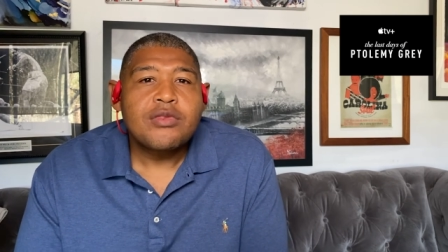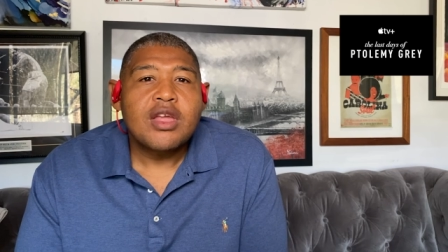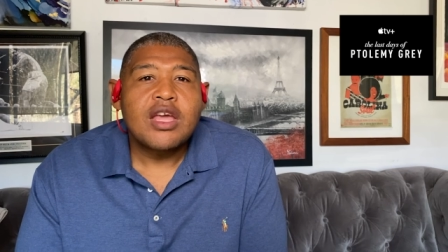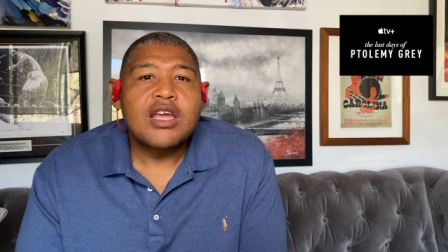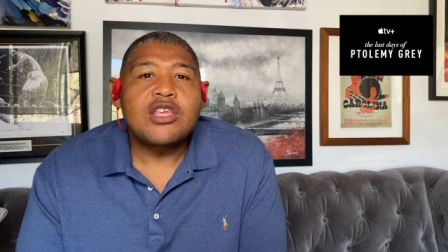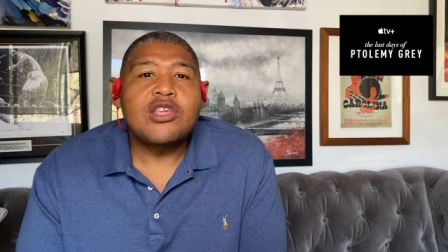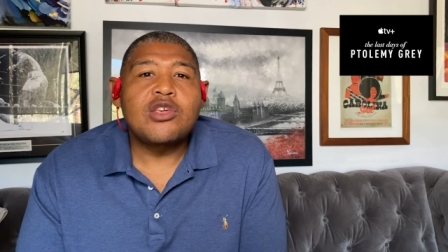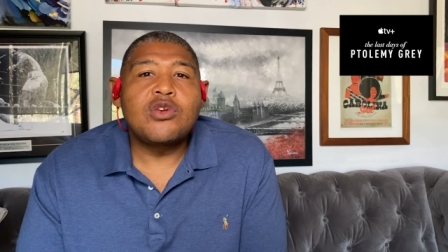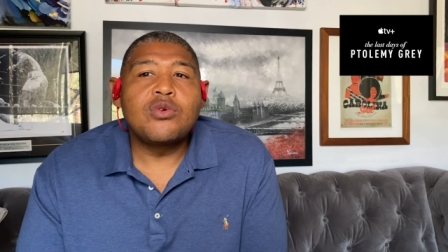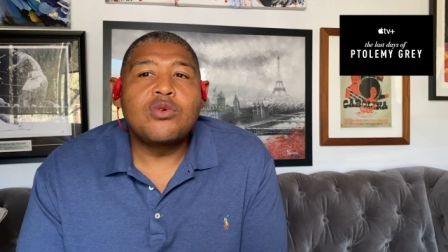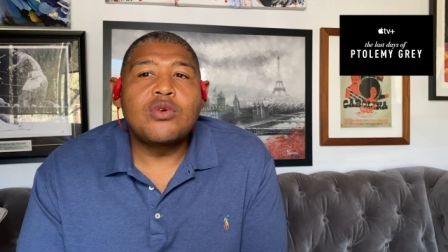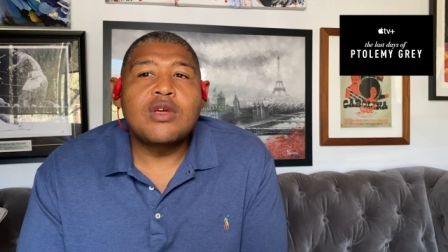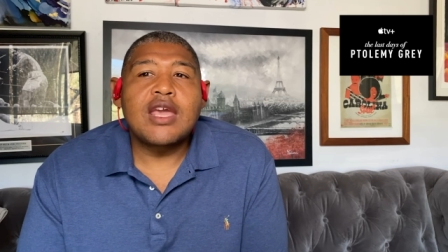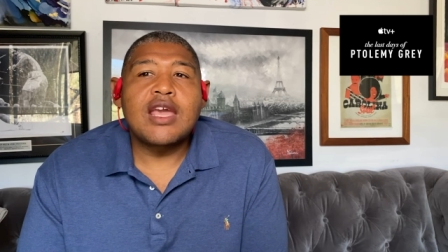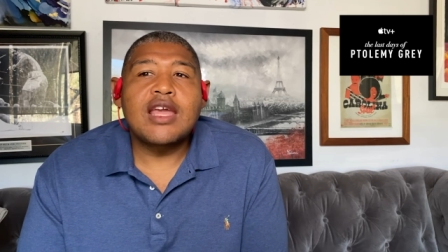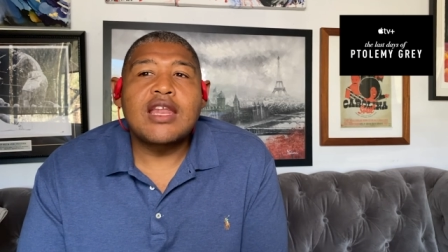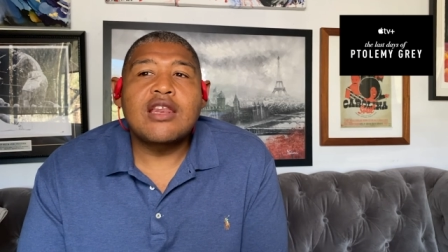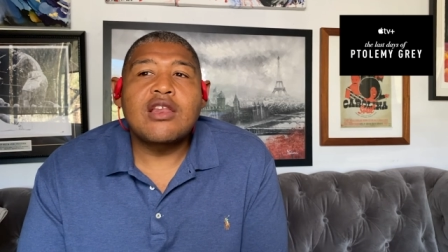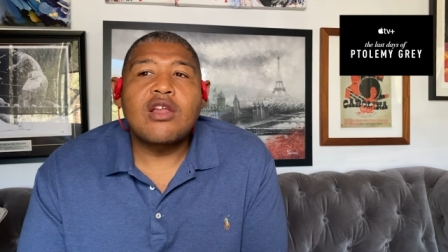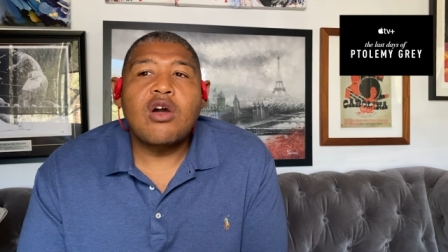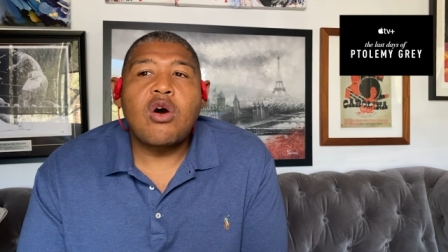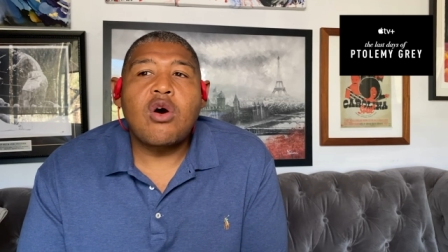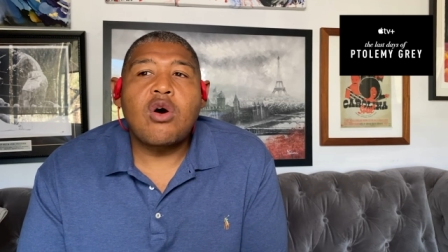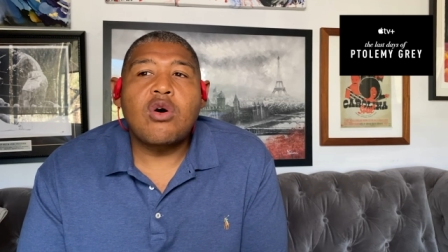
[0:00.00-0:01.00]
you
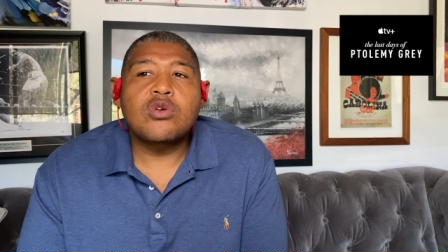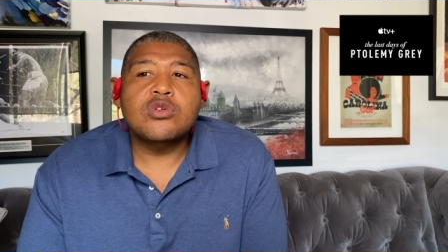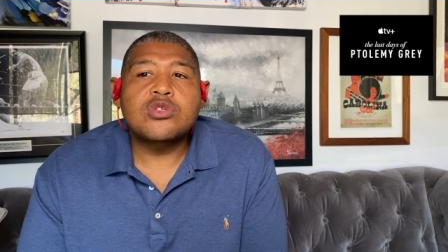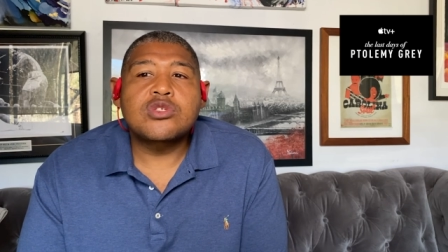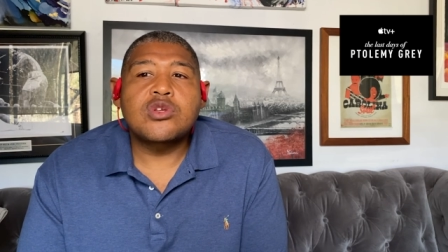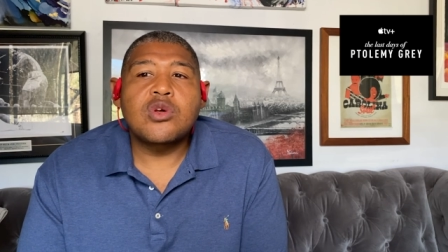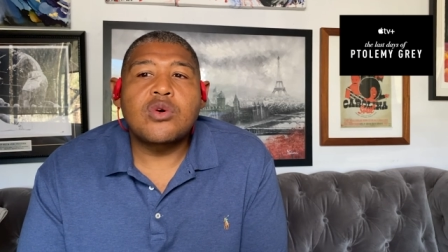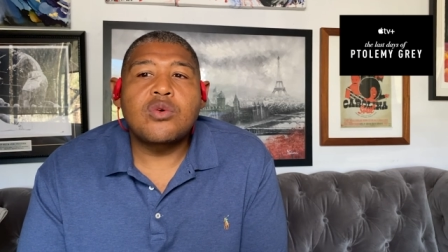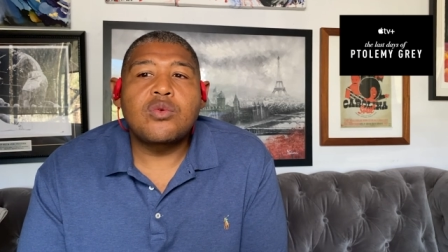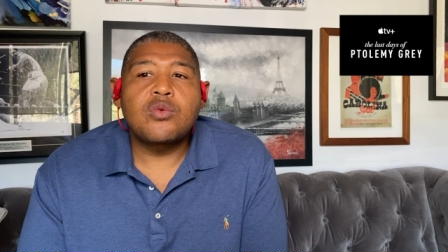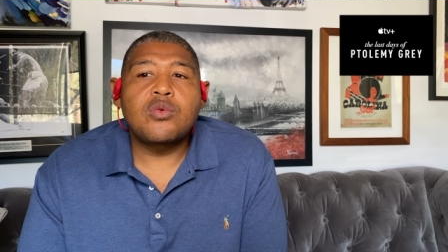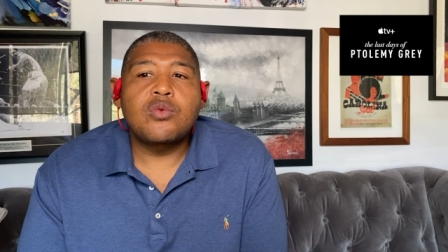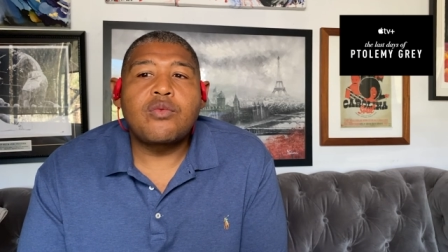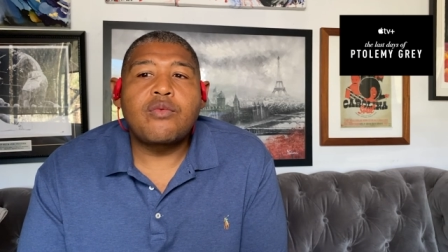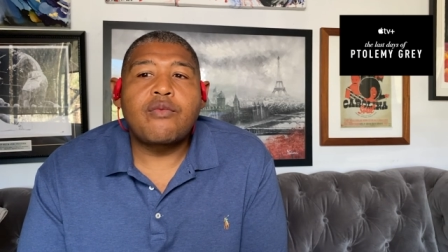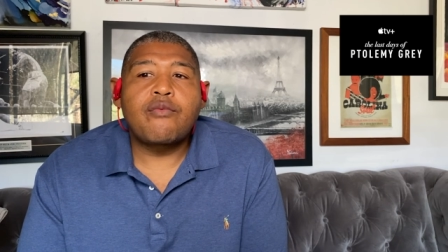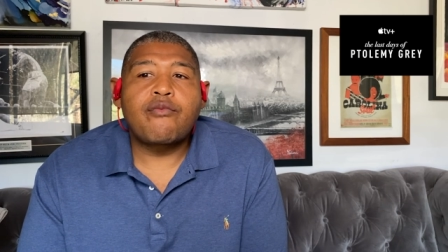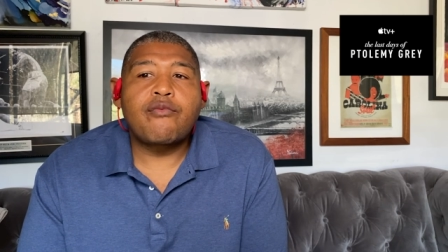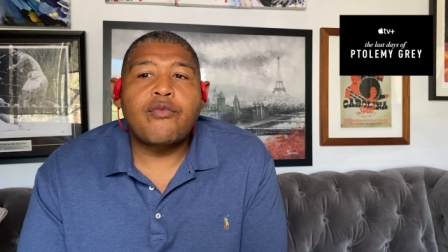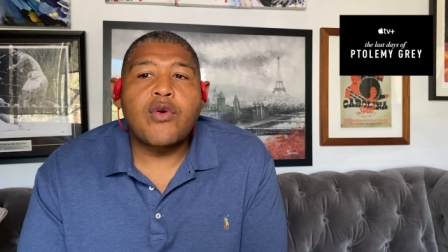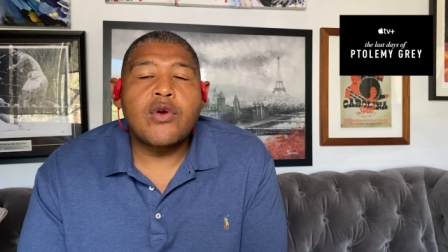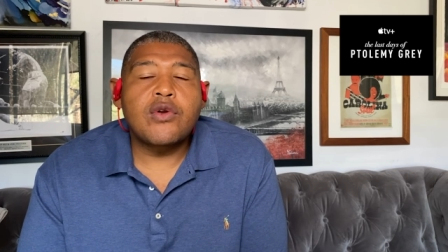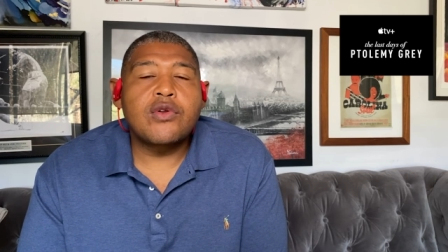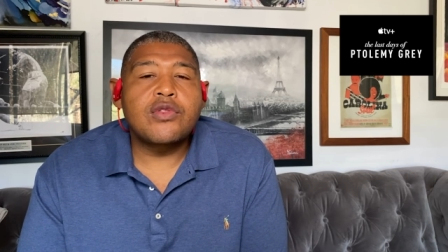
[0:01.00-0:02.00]
can also
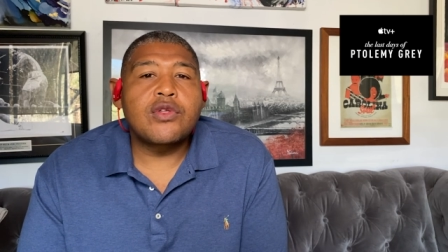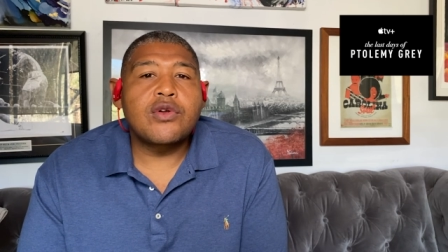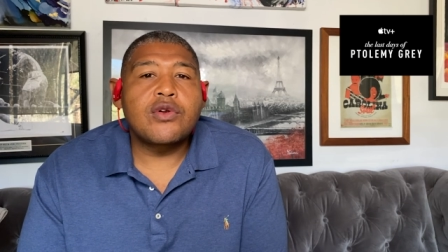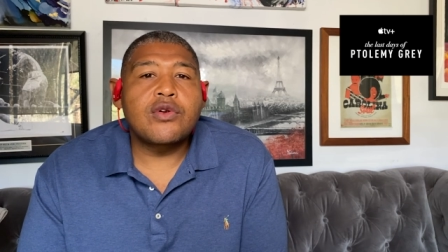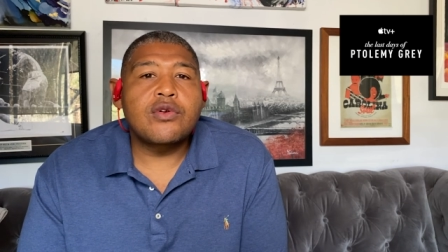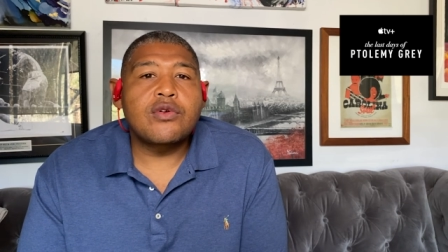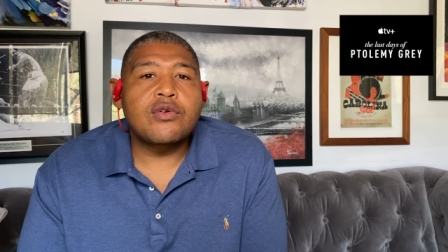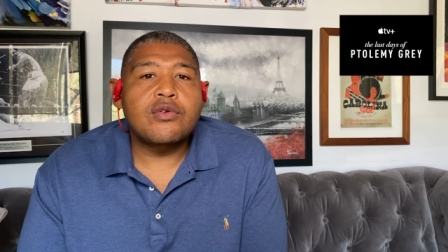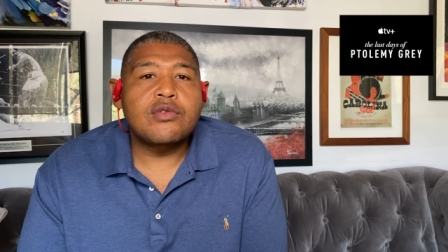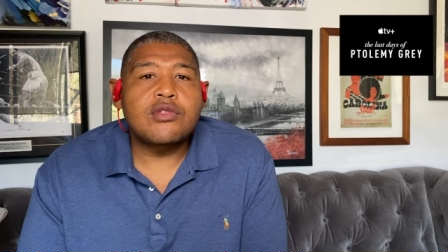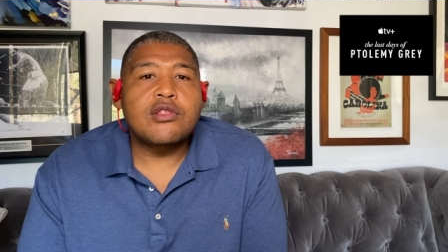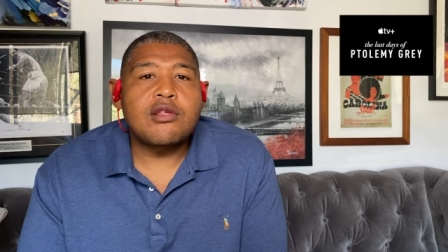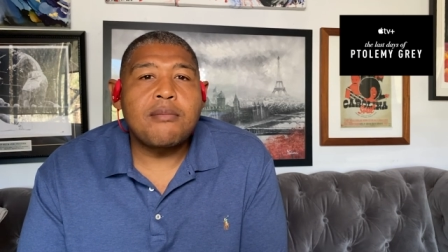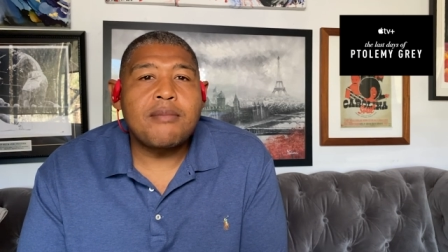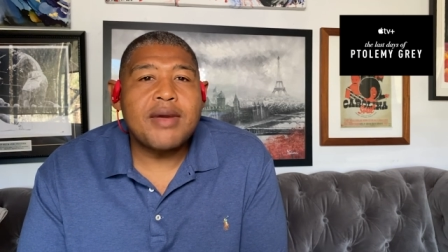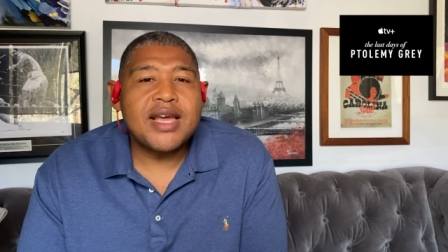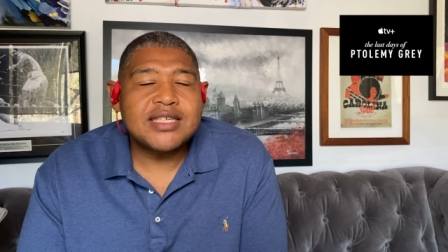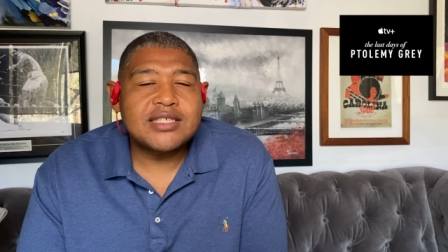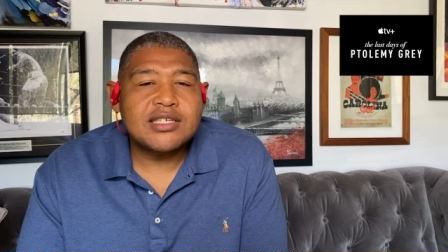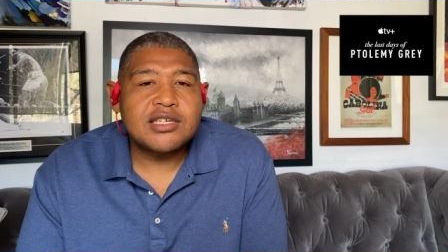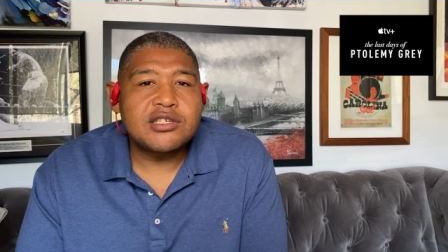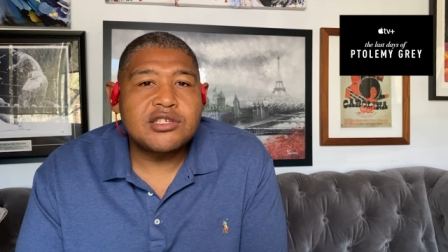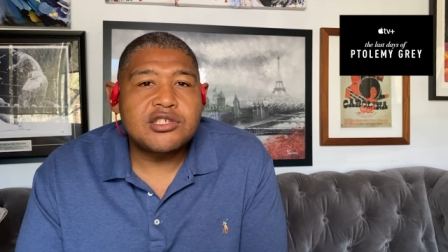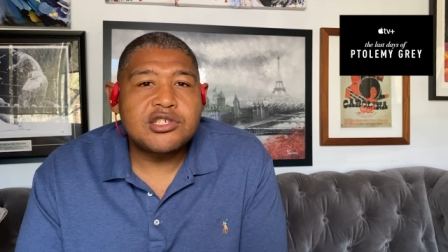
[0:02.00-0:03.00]
further the
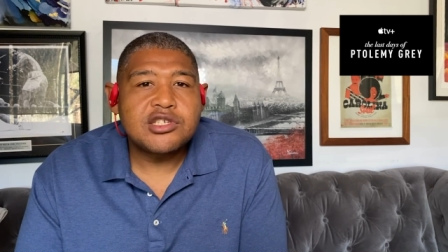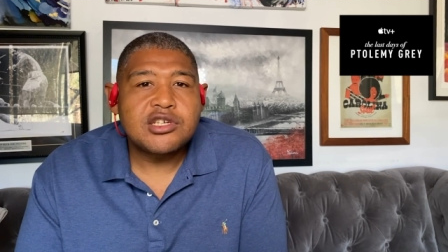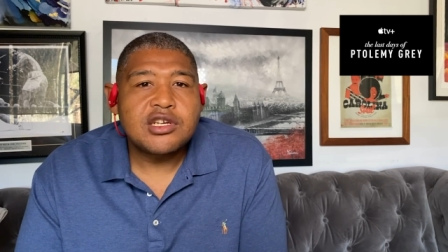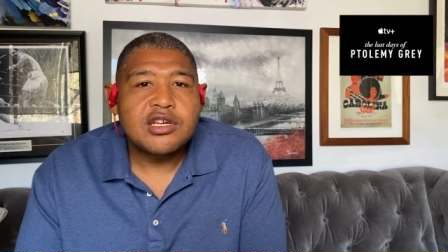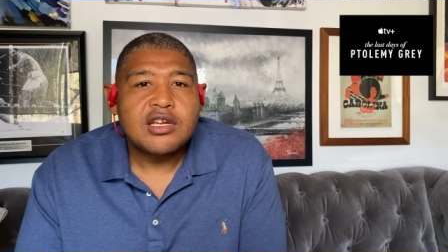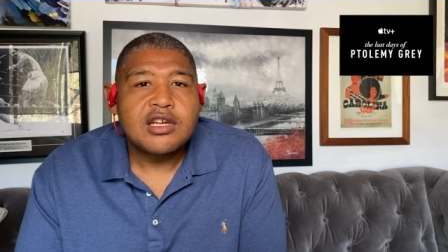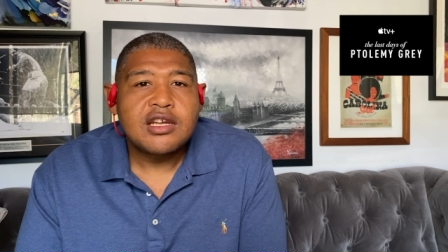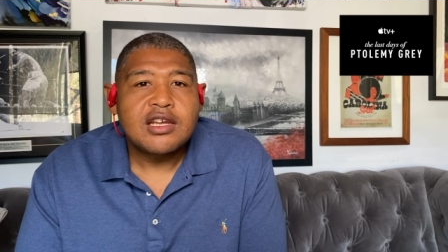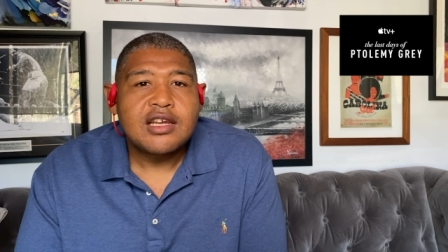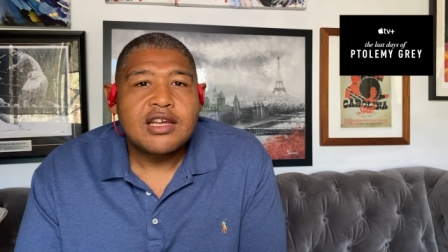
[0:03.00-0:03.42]
message